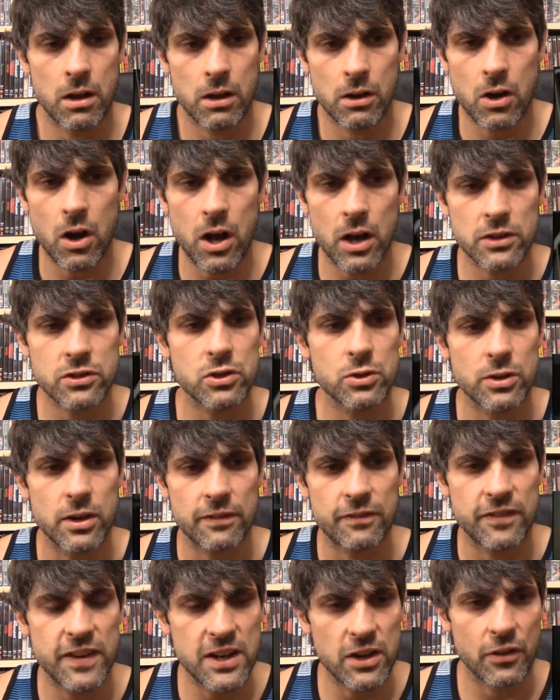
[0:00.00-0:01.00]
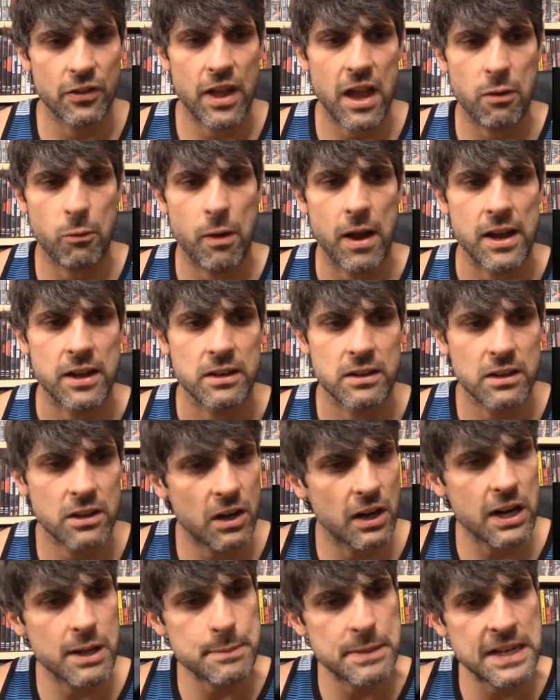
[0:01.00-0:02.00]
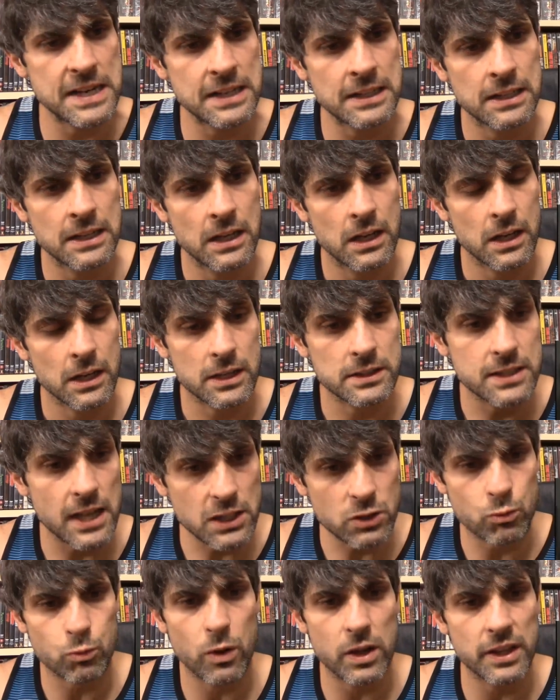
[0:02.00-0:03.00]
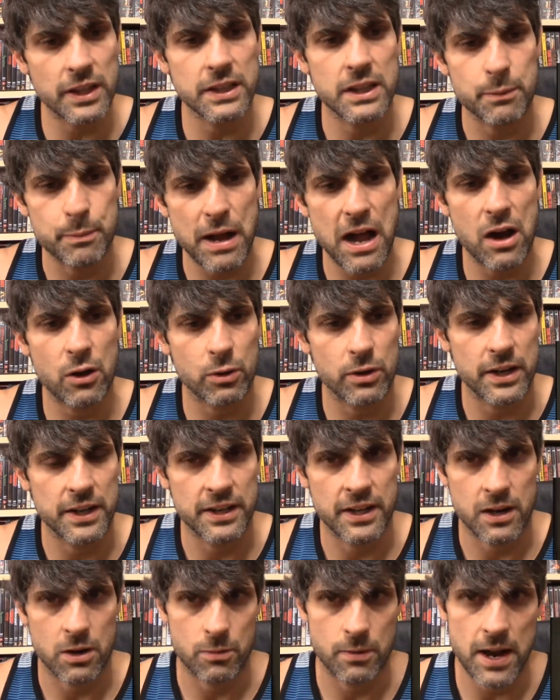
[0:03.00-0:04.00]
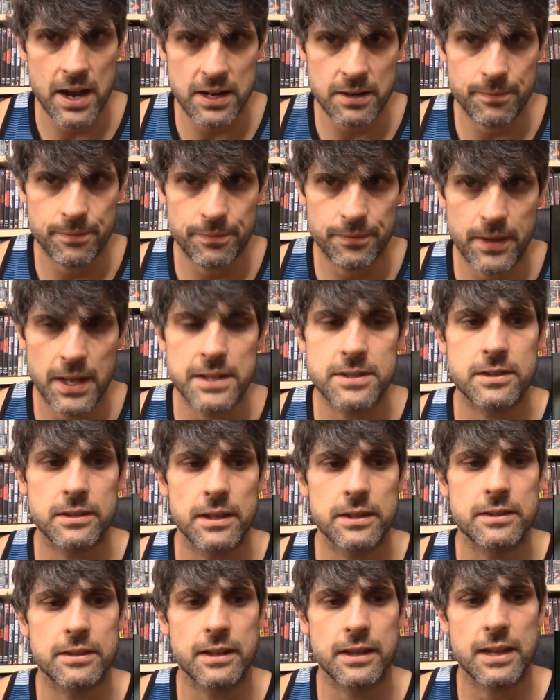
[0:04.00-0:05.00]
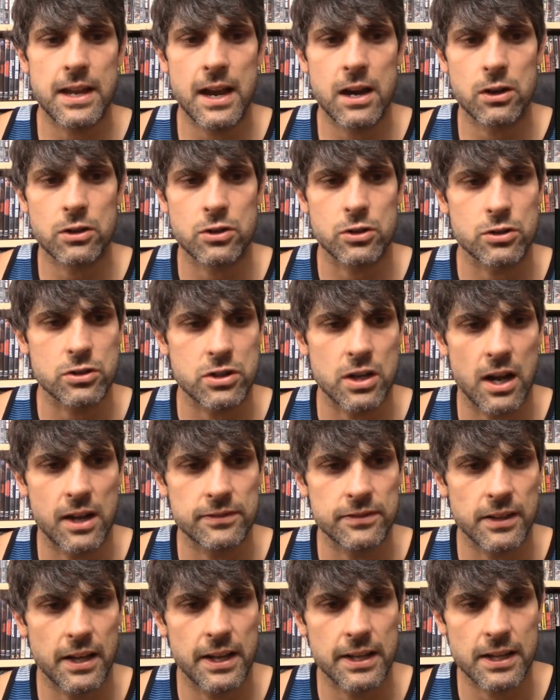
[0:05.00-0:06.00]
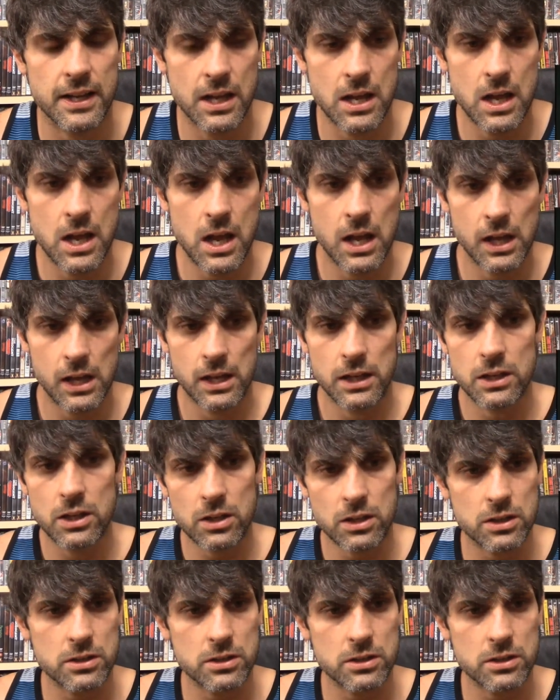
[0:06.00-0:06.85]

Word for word: cause you to feel that way. You know what I mean? Because that's really the power in there, right? It's it's the character stuff. Like you,